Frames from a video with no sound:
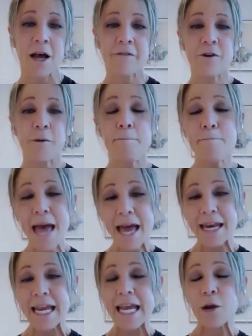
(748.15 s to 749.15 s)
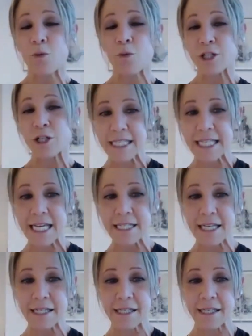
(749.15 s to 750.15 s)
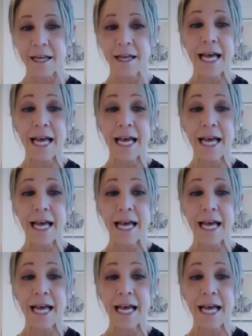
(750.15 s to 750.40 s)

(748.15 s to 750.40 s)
for many diseases.